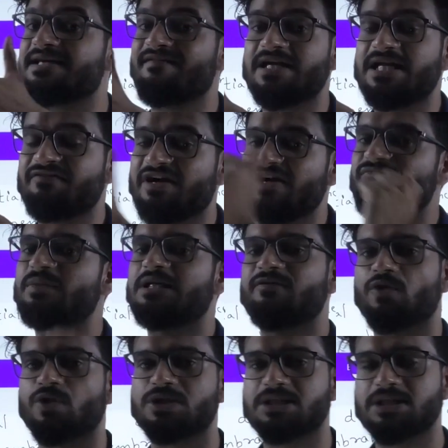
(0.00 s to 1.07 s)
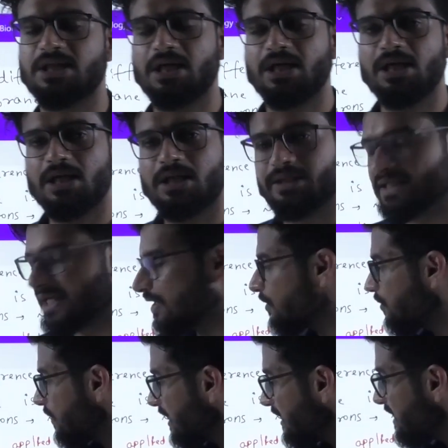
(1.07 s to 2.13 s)
75 millivolts.
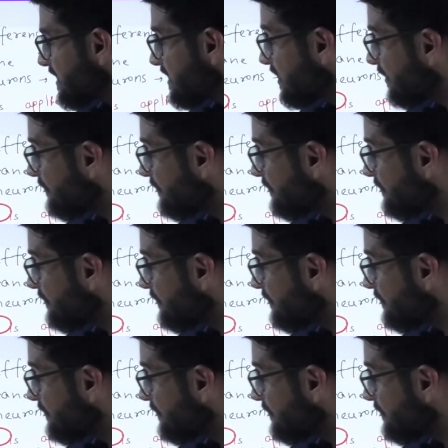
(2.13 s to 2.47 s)
Now it has